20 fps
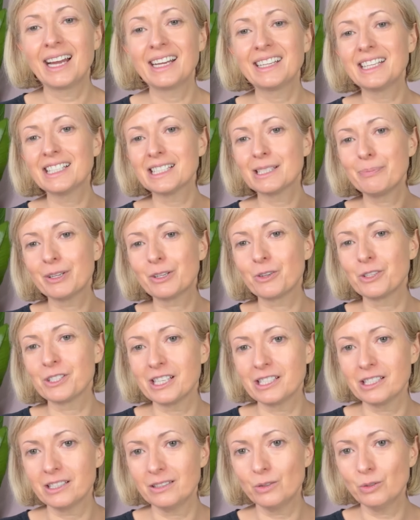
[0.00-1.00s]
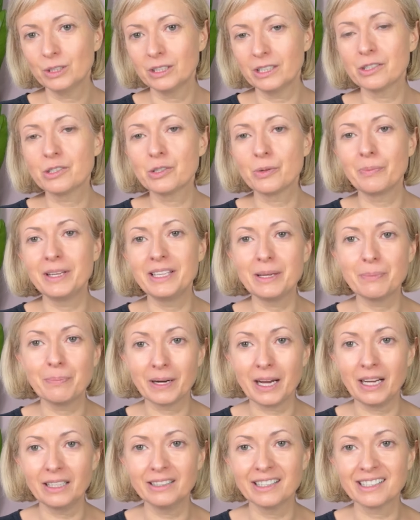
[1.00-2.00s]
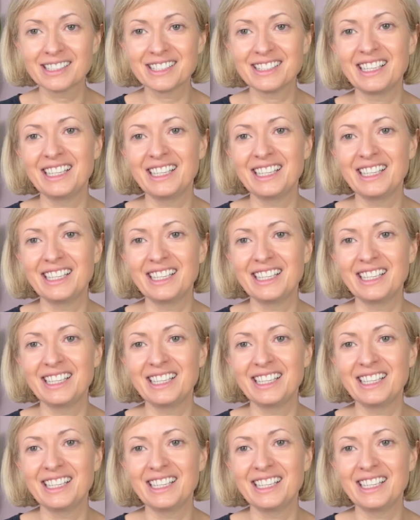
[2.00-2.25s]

i guess because i ordered so many products